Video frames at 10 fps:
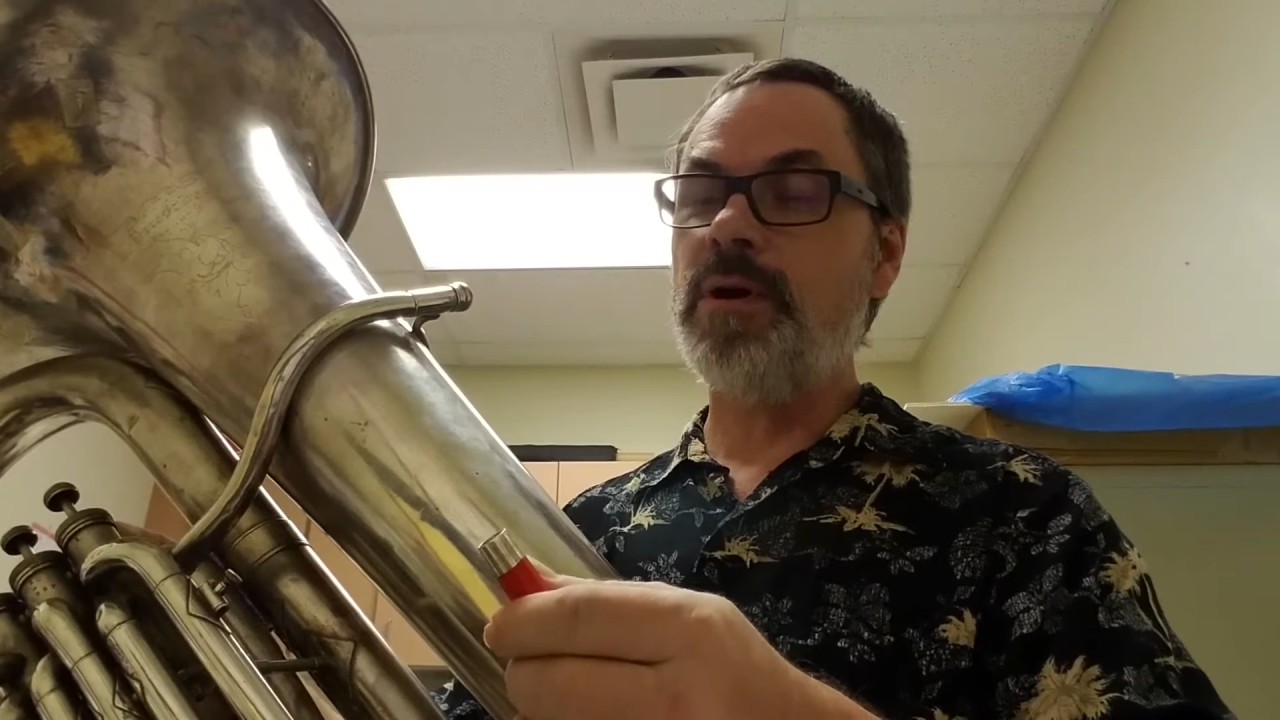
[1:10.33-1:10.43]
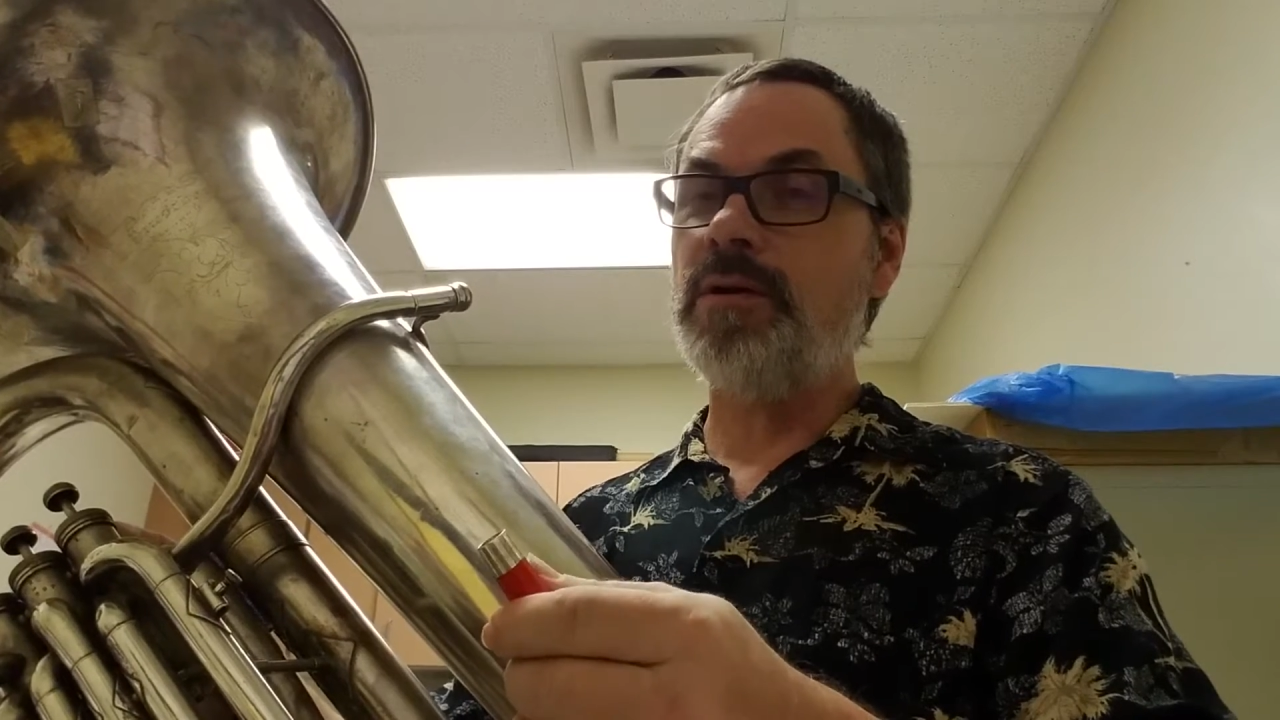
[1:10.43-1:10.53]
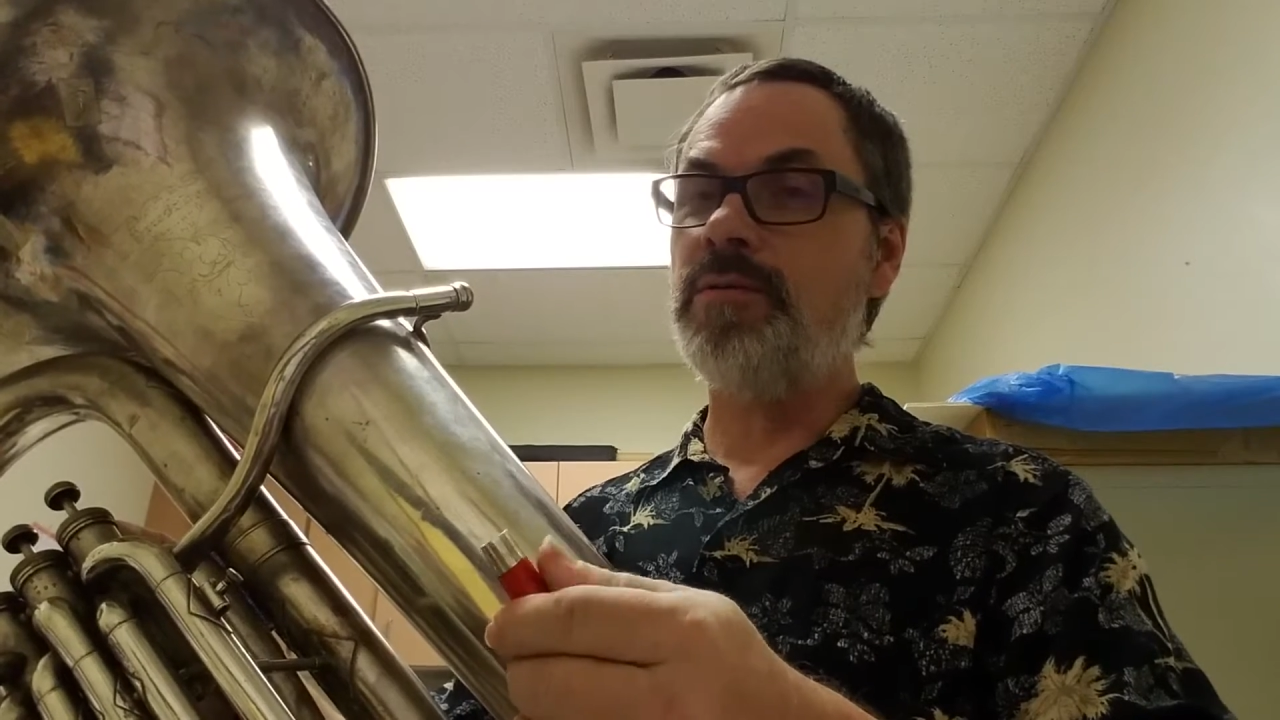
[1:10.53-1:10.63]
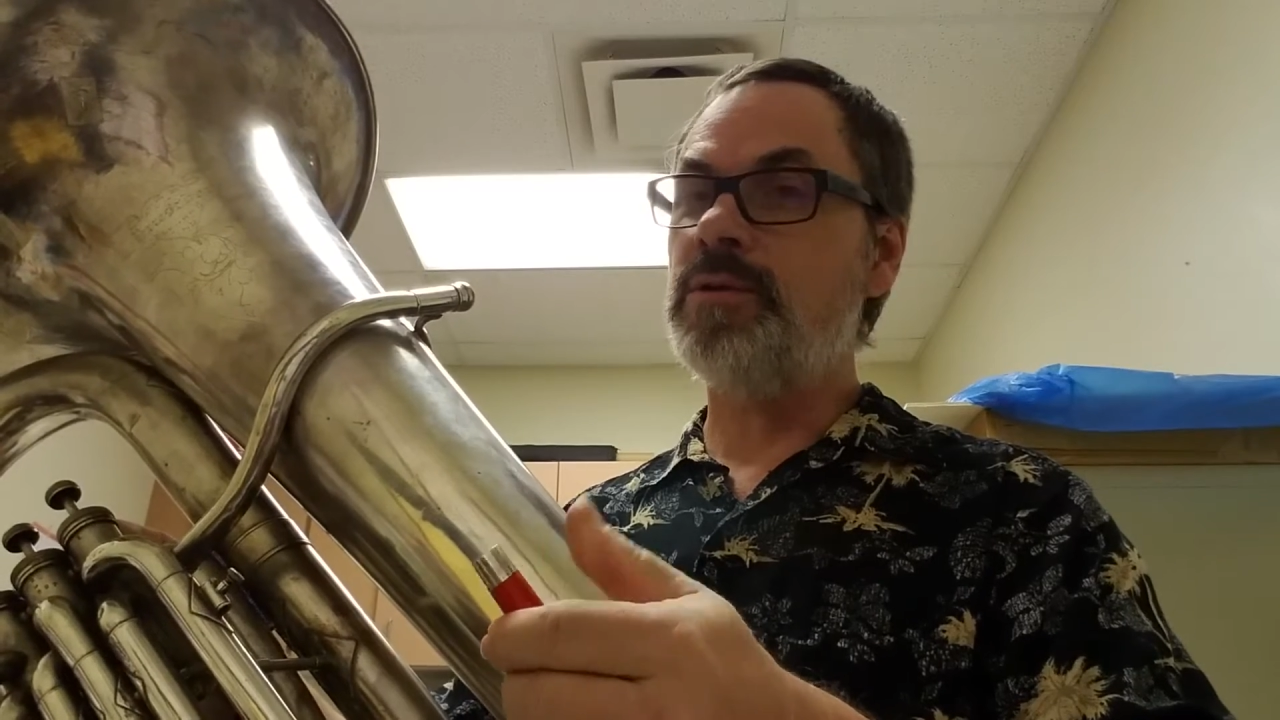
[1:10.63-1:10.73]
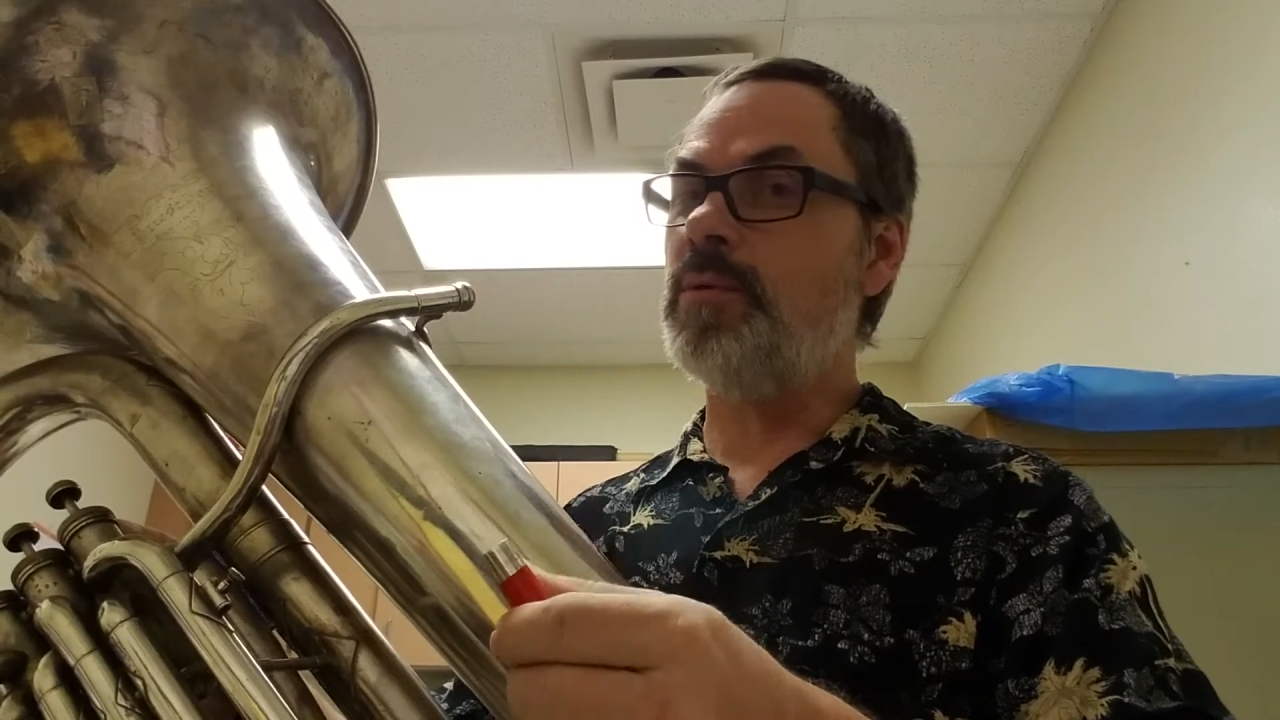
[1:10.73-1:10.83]

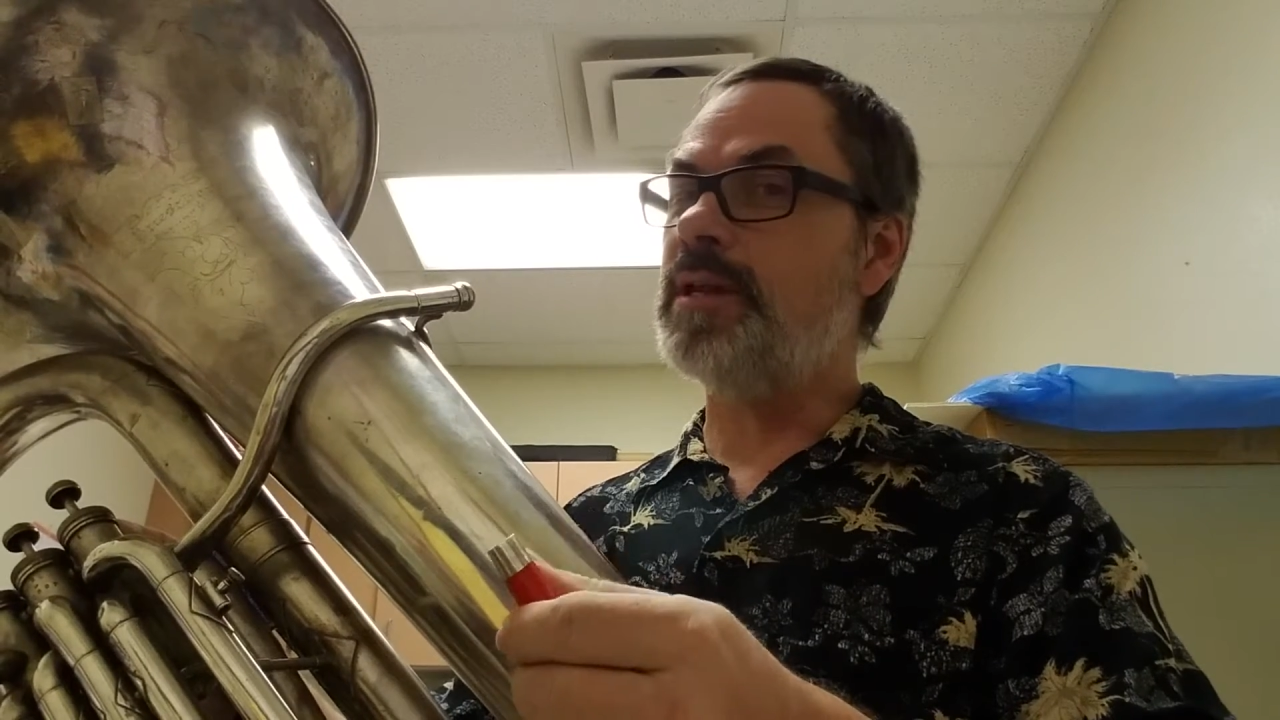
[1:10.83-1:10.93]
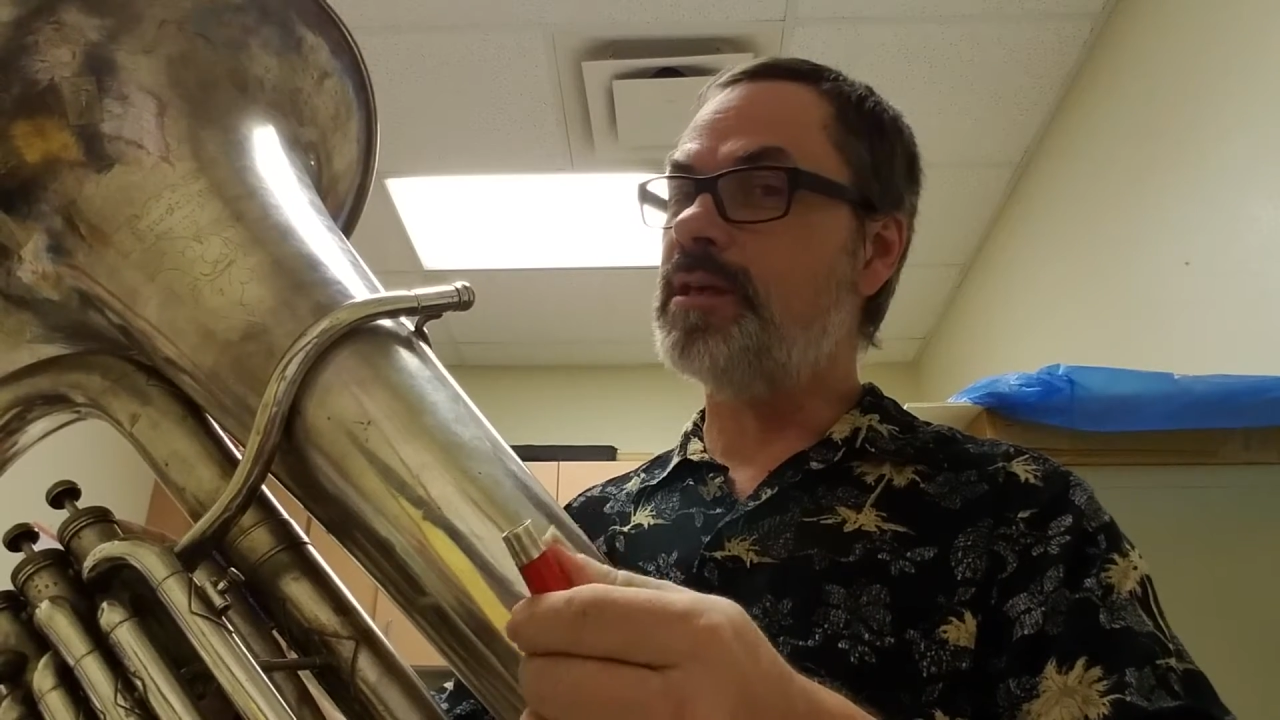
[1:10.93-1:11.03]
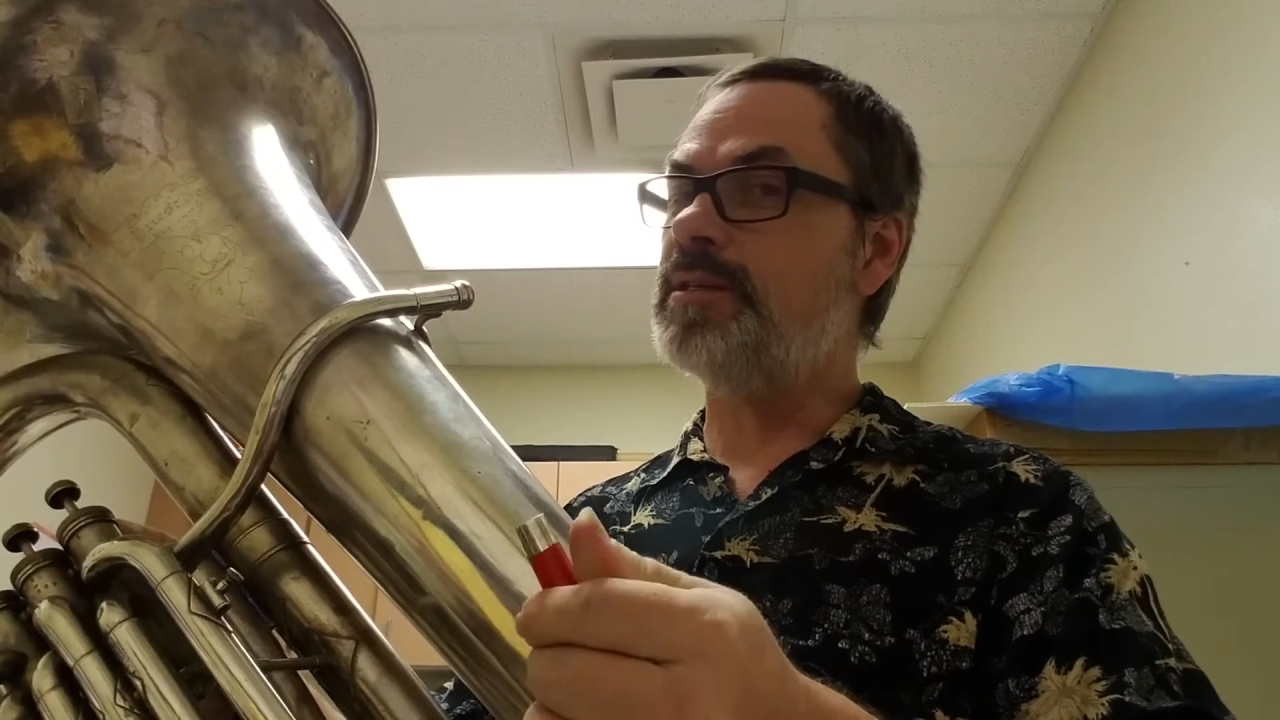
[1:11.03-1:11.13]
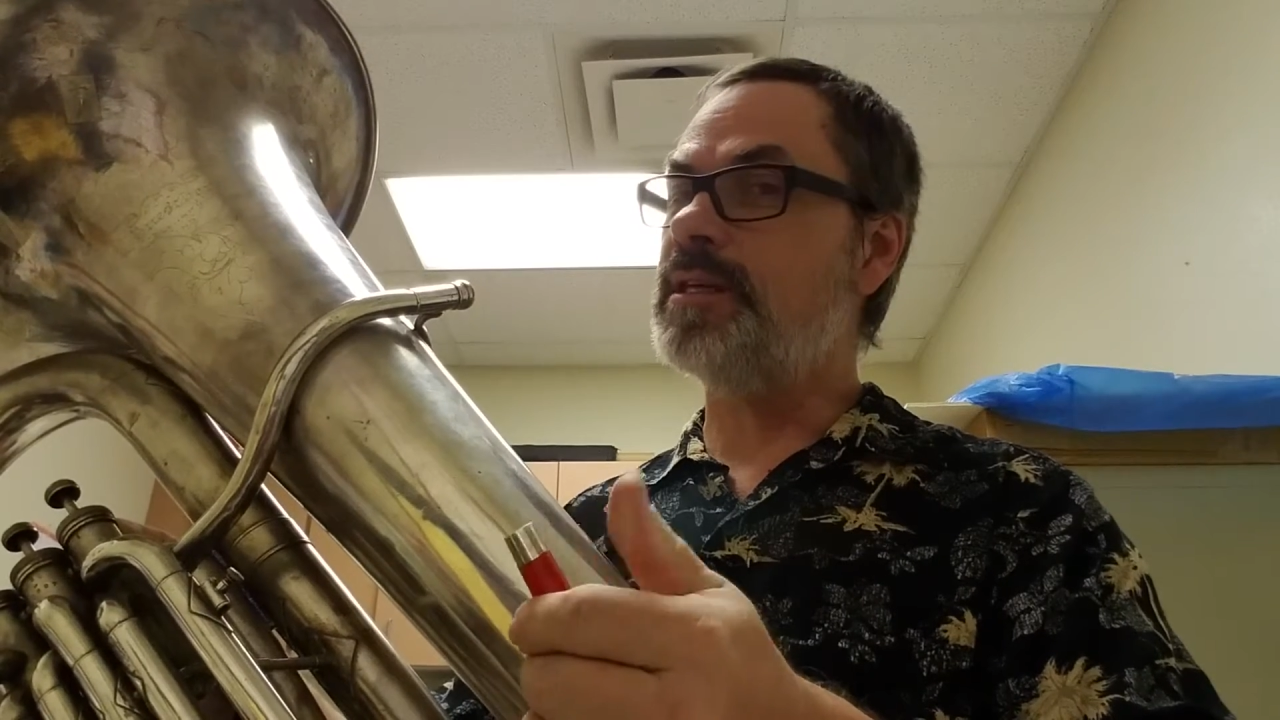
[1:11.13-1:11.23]
part of the 20th